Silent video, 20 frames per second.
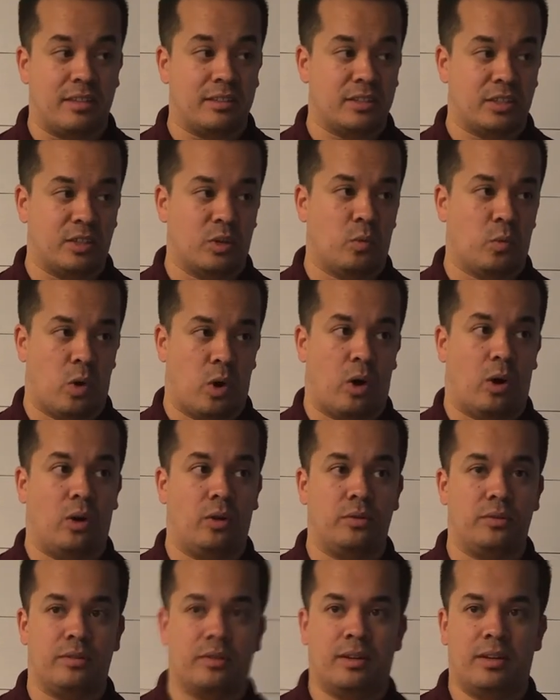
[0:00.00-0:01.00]
things in the
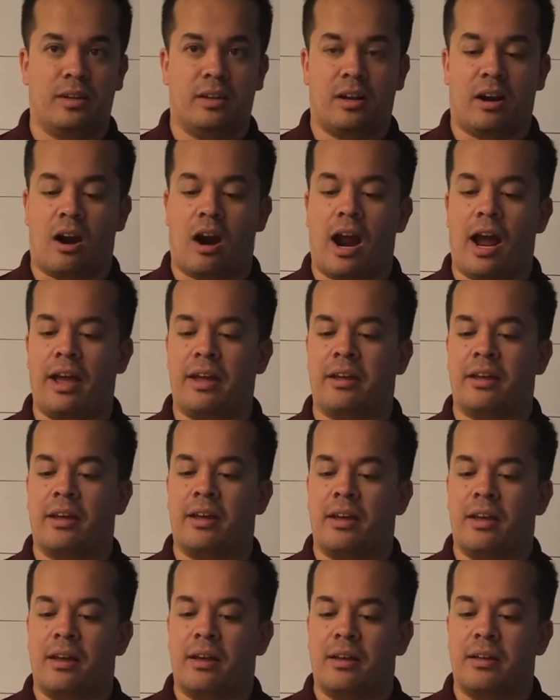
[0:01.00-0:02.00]
world, all right,
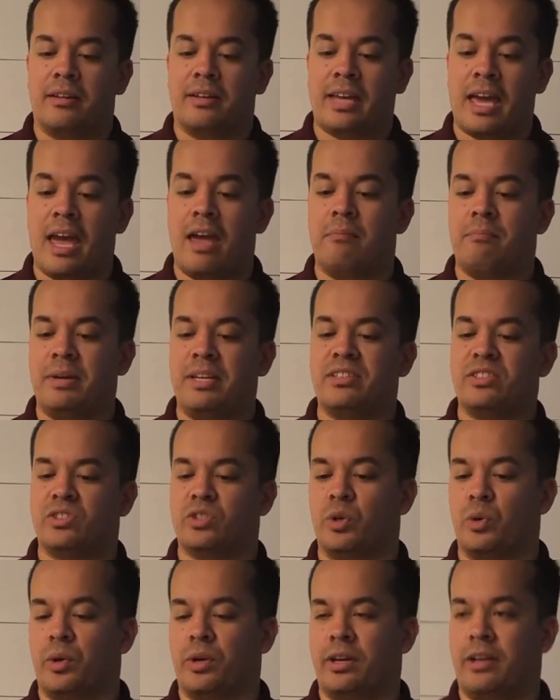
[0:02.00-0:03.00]
can be
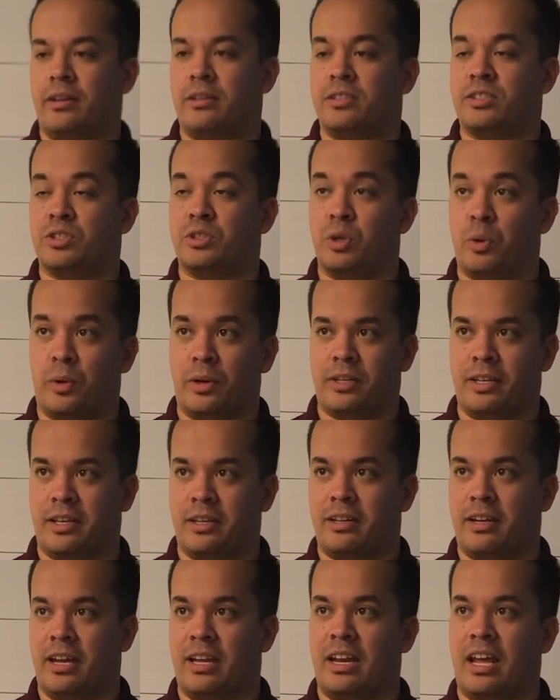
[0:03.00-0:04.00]
stewarded,
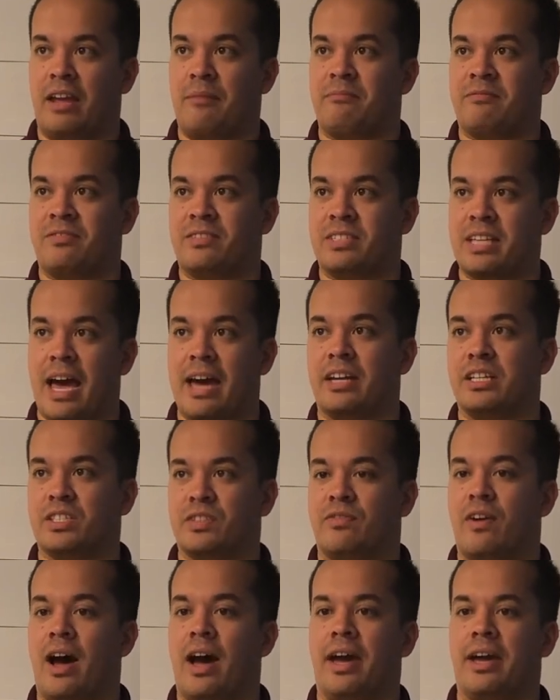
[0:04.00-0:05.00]
stewarded in a
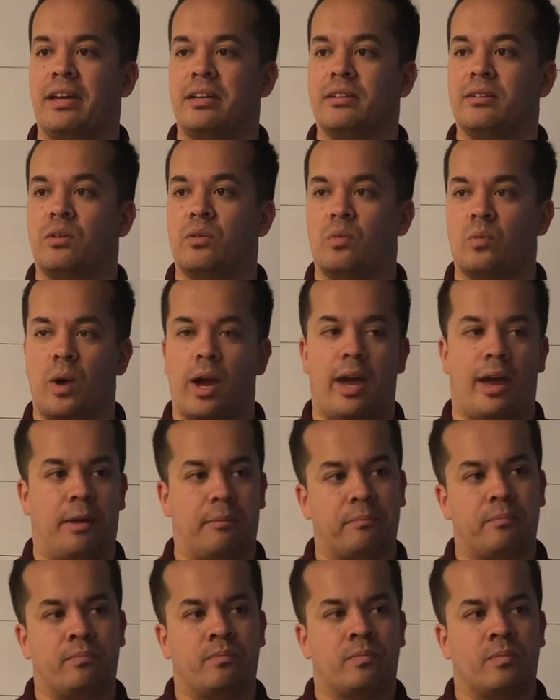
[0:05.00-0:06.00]
satisfying way.
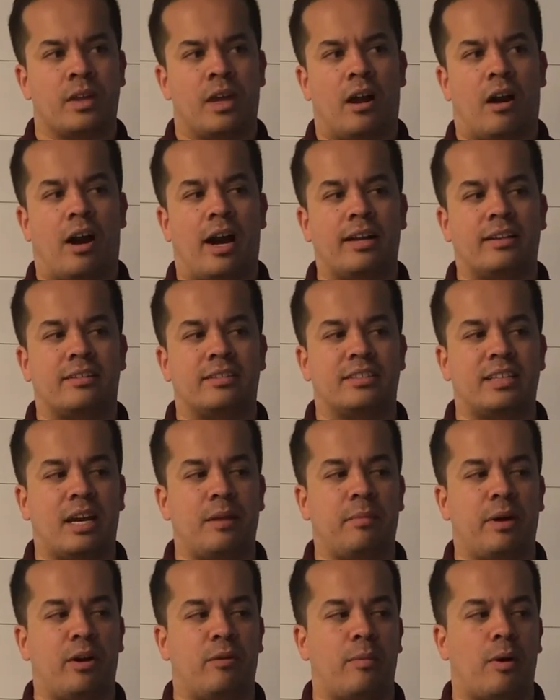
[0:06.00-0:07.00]
All right,
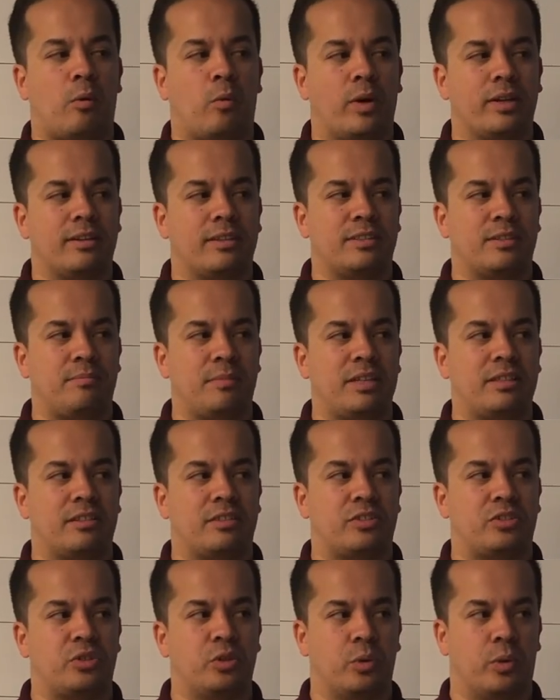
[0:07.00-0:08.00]
does anybody remember? What does it
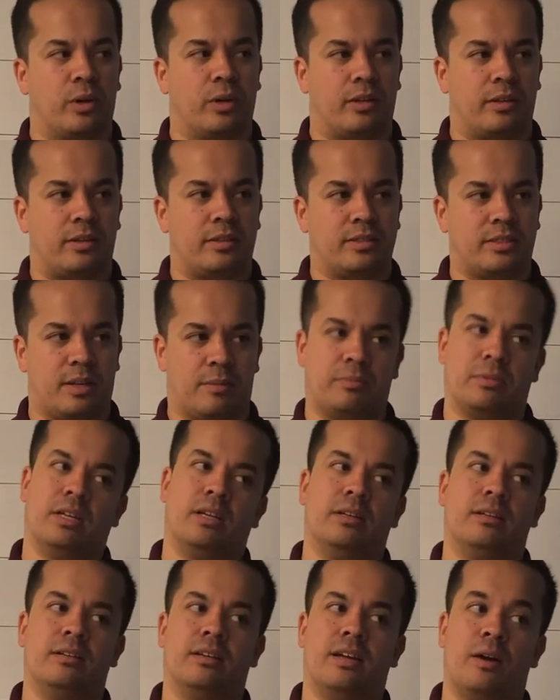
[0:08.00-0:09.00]
mean to steward
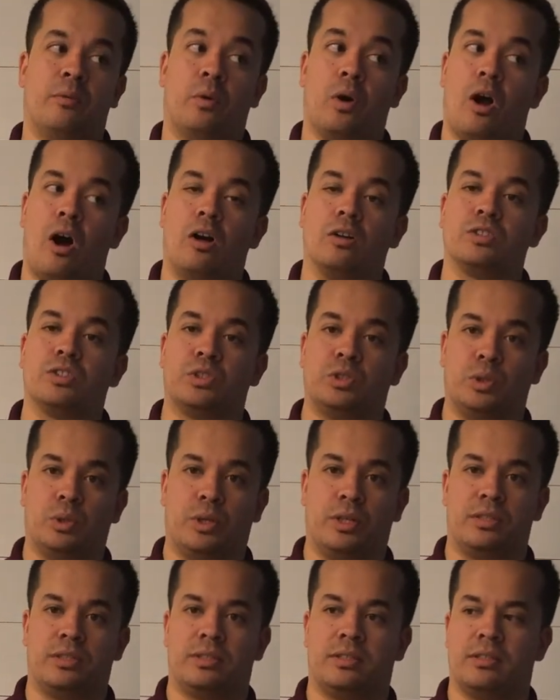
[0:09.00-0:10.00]
something? And we're all
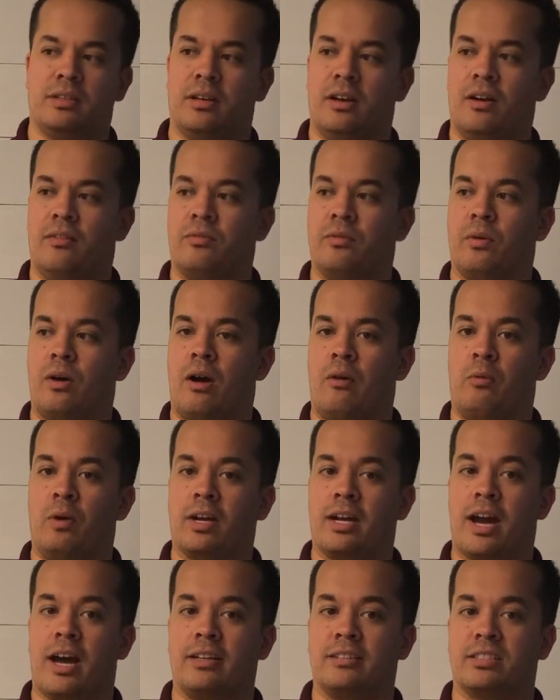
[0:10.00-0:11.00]
stewards of,
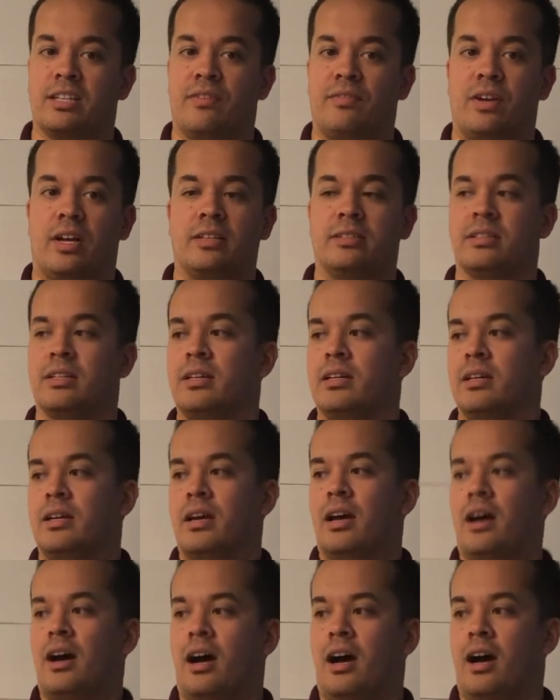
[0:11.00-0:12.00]
of what God has given us.
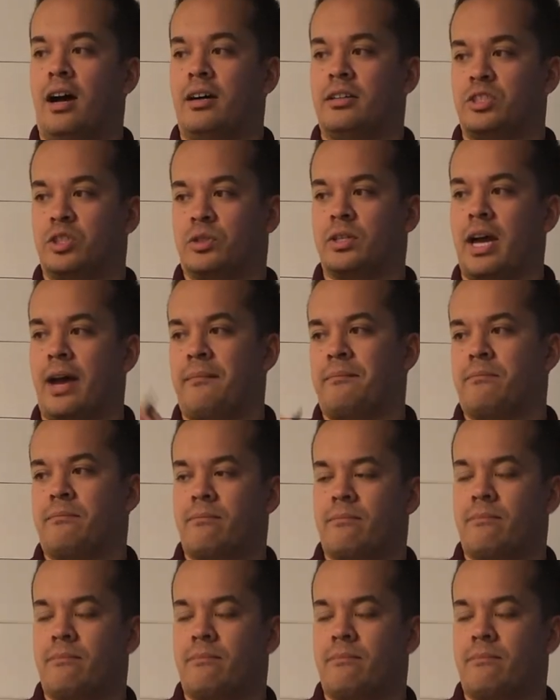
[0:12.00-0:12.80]
Uh, Josiah.